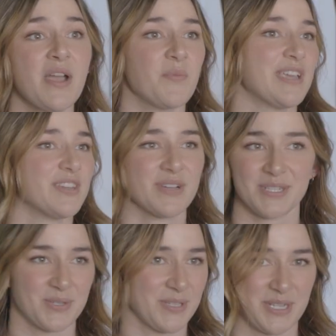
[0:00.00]
we don't
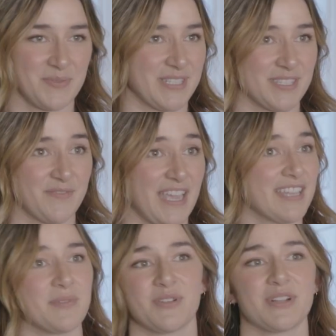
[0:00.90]
control anyone's
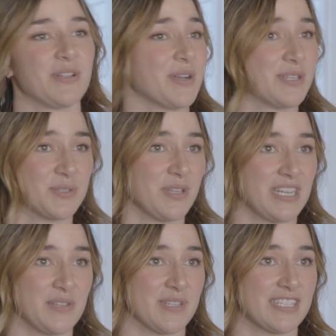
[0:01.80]
faith. We don't control
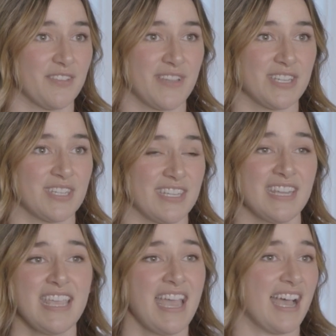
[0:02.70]
anyone's salvation.
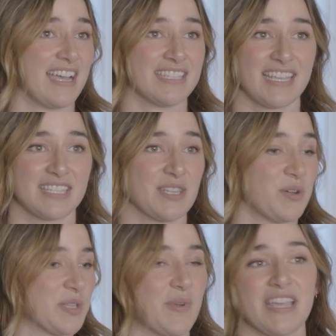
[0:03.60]
It says the
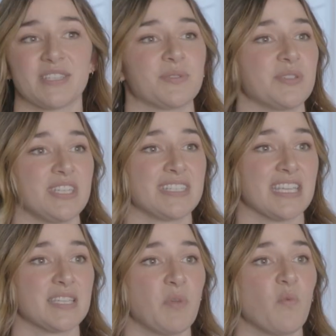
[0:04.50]
only way is through
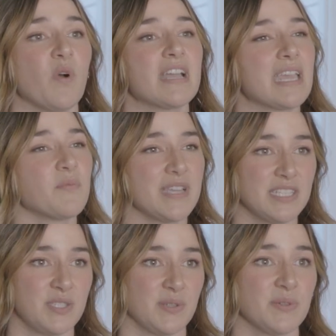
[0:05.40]
Jesus. But what can we
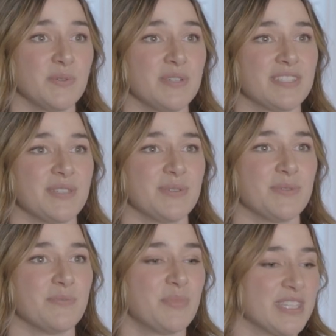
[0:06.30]
do
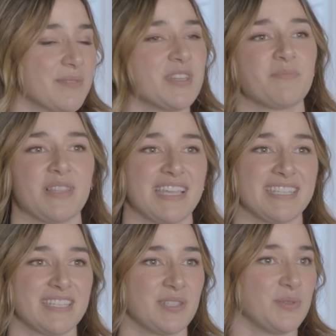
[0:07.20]
to put them in a
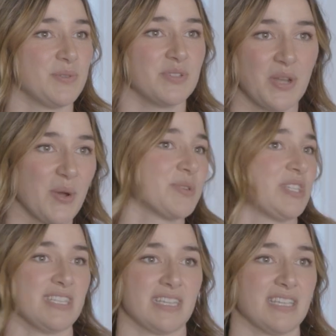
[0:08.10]
place to know
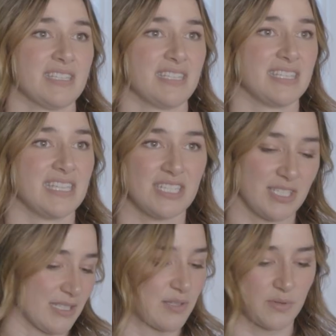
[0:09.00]
Jesus, to see
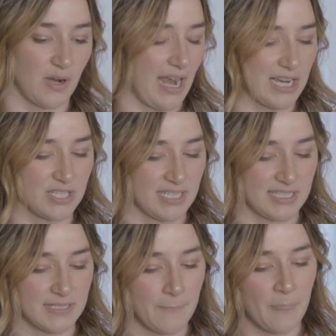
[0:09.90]
Jesus through our
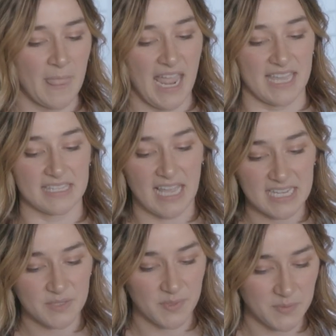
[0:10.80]
actions? And the
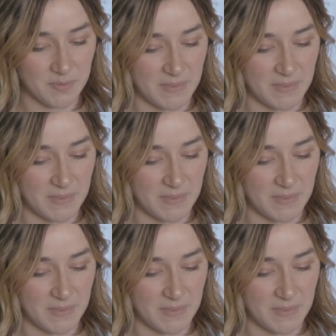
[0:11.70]
last one would